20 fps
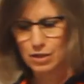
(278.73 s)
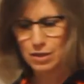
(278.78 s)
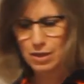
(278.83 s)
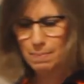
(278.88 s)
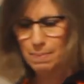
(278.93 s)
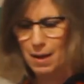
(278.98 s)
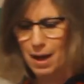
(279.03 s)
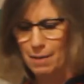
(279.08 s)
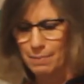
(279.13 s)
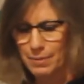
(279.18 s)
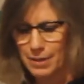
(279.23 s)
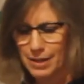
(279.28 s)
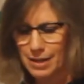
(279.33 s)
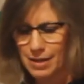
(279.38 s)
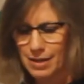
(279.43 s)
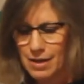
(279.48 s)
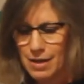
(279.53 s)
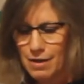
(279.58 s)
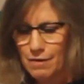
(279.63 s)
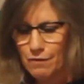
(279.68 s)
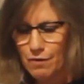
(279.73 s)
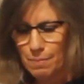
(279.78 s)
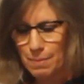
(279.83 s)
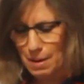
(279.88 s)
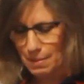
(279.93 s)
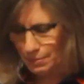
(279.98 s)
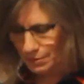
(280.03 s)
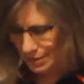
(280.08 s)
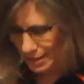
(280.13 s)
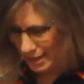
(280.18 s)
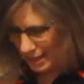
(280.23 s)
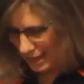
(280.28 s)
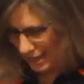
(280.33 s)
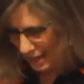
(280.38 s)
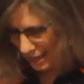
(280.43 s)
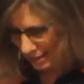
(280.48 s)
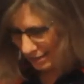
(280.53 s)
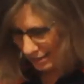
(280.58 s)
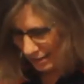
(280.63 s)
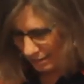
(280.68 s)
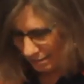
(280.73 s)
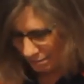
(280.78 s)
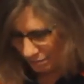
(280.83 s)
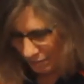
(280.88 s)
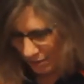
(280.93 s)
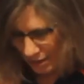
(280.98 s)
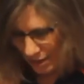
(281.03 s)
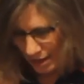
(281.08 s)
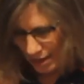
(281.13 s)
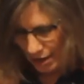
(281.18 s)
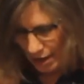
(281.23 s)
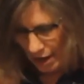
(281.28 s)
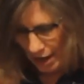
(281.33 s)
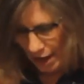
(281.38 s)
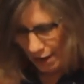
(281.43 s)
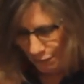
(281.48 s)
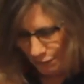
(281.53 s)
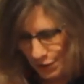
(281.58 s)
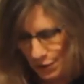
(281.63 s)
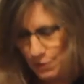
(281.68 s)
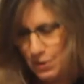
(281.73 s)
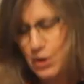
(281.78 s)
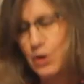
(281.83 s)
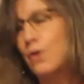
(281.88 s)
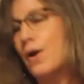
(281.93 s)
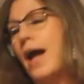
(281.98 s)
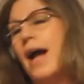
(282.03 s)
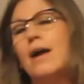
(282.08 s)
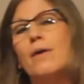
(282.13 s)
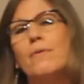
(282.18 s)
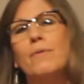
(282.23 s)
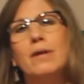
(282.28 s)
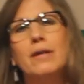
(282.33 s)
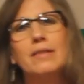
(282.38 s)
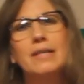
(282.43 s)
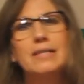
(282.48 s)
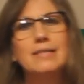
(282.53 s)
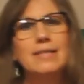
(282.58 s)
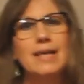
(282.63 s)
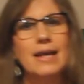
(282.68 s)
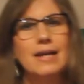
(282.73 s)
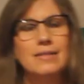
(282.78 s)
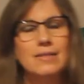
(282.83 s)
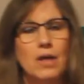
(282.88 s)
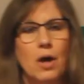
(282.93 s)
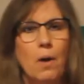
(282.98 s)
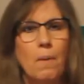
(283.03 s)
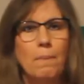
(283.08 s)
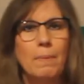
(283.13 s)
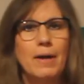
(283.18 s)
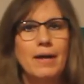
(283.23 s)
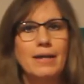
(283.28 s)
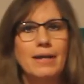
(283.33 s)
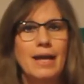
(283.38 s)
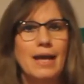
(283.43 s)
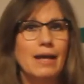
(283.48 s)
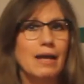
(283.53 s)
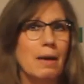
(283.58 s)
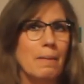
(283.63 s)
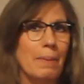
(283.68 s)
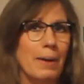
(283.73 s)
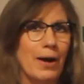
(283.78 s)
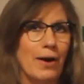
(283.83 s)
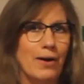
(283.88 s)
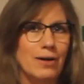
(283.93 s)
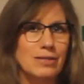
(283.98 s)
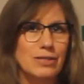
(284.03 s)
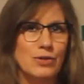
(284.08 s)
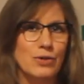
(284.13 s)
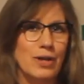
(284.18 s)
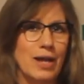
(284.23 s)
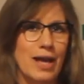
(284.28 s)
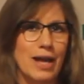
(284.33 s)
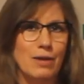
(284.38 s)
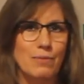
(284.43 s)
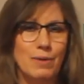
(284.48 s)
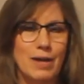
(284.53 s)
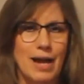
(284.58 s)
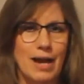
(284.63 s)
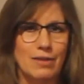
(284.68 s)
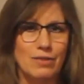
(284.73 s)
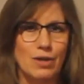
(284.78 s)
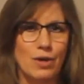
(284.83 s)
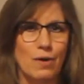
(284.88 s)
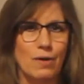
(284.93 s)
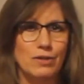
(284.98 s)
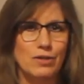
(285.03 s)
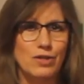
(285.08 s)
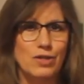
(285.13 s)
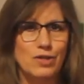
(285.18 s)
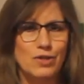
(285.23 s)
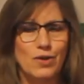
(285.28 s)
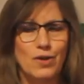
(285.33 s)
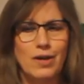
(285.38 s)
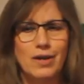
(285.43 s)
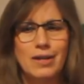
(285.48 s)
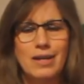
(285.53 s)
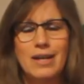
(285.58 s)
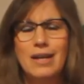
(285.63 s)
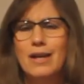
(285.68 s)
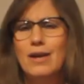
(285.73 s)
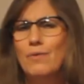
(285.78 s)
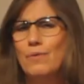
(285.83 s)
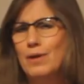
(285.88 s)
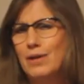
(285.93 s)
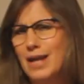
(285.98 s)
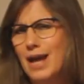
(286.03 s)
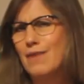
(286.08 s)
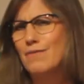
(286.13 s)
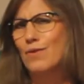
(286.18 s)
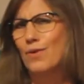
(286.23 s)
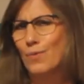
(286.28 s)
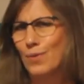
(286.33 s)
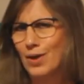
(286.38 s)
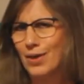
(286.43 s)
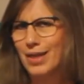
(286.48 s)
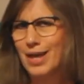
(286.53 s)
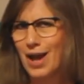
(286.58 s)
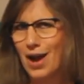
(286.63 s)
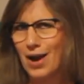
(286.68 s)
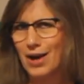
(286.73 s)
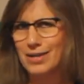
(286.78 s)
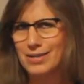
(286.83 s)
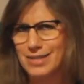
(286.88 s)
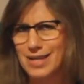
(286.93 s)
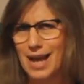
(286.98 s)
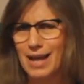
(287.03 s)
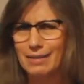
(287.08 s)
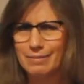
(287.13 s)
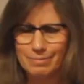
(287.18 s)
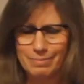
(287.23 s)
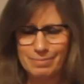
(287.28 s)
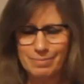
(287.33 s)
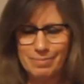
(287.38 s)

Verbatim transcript: to the public for people to eat. If we were to crack one of these eggs open and compare it to an egg we got at the grocery store, we'd have a really hard time,